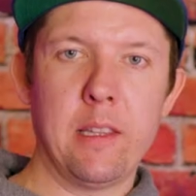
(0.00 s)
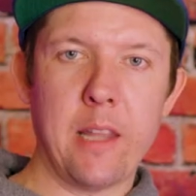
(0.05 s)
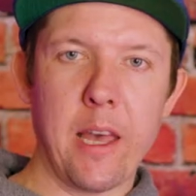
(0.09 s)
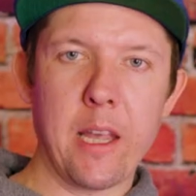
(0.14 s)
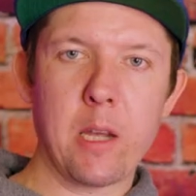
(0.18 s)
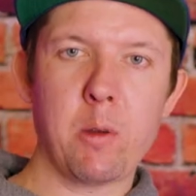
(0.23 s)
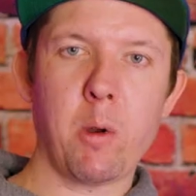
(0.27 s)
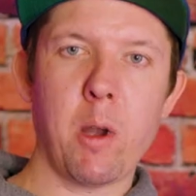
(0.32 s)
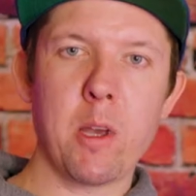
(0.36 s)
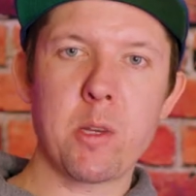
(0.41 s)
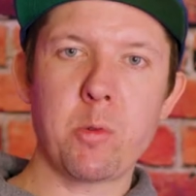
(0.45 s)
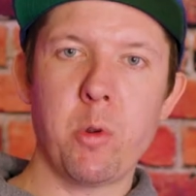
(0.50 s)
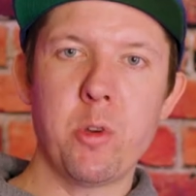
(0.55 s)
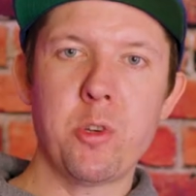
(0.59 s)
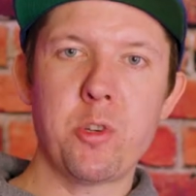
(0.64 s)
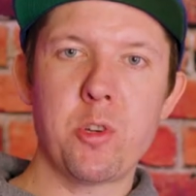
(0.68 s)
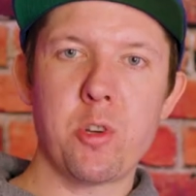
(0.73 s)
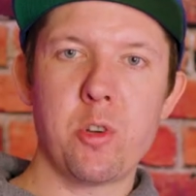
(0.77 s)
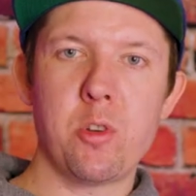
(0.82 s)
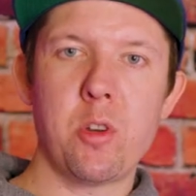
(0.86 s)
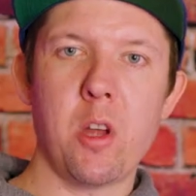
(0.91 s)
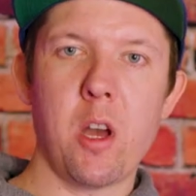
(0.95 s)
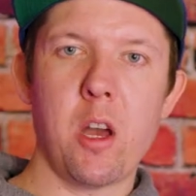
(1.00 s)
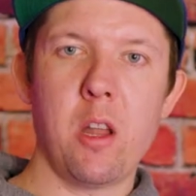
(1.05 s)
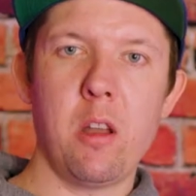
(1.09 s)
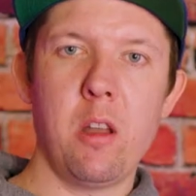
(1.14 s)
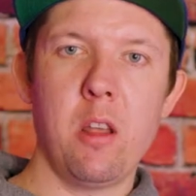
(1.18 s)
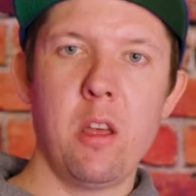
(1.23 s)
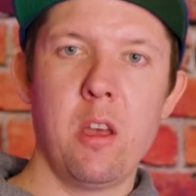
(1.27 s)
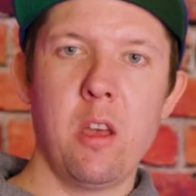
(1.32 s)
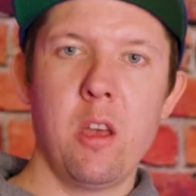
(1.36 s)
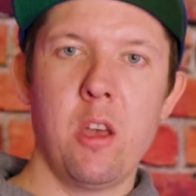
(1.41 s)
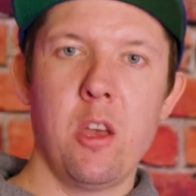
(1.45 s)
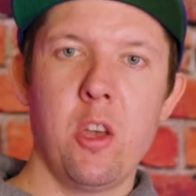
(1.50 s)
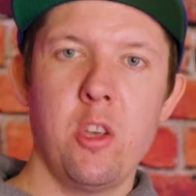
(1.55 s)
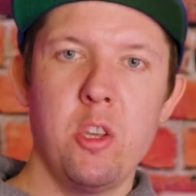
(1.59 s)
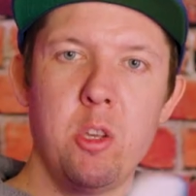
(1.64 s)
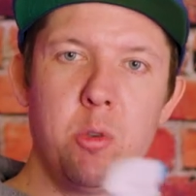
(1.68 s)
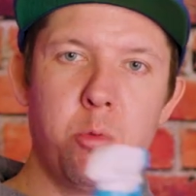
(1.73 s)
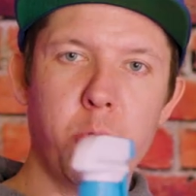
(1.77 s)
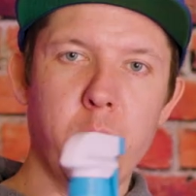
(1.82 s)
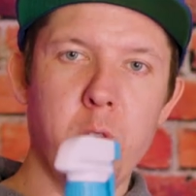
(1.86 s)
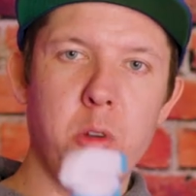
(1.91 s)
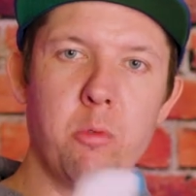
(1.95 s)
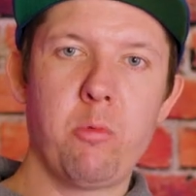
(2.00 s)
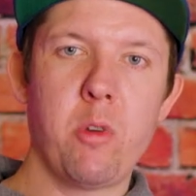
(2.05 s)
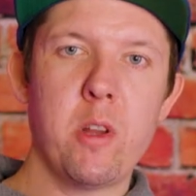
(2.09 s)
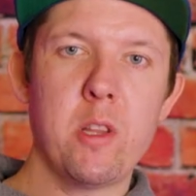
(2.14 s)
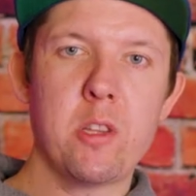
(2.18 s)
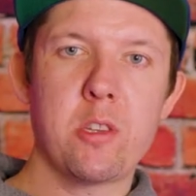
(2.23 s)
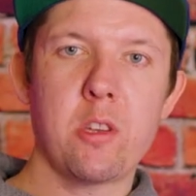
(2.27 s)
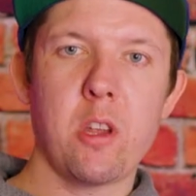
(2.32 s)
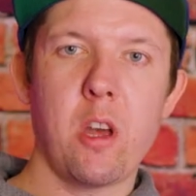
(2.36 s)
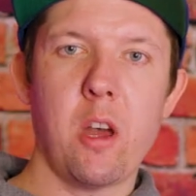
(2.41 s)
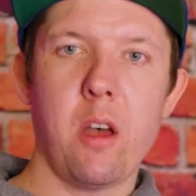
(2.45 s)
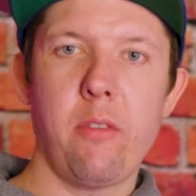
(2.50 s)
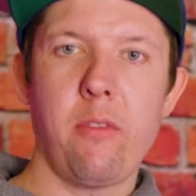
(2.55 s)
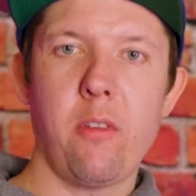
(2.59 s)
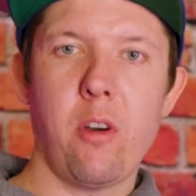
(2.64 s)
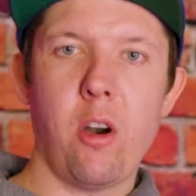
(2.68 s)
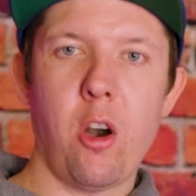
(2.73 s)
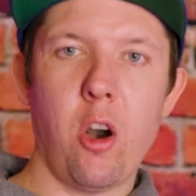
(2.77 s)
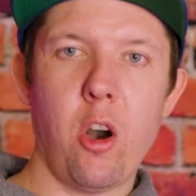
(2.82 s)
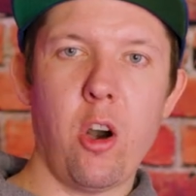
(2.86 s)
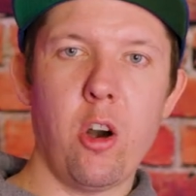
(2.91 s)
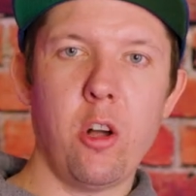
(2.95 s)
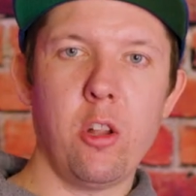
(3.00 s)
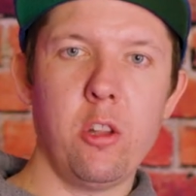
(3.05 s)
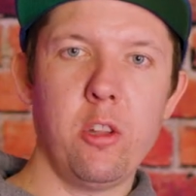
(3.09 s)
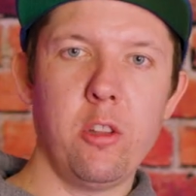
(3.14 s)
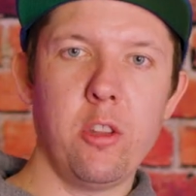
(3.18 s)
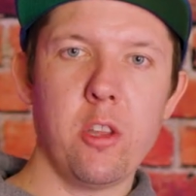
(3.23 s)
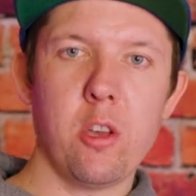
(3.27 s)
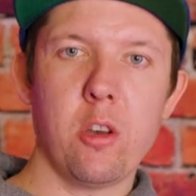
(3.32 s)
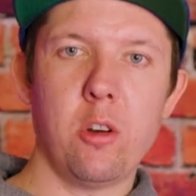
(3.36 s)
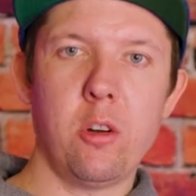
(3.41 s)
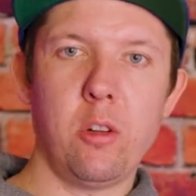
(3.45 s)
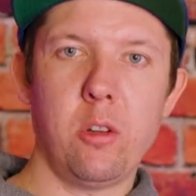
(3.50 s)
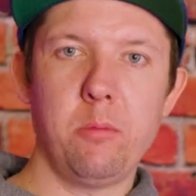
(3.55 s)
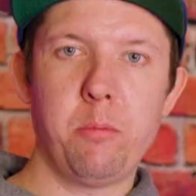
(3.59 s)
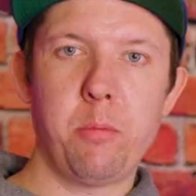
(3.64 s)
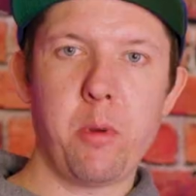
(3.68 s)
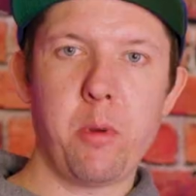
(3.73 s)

Likewise, once you're done, you want to rinse off all the old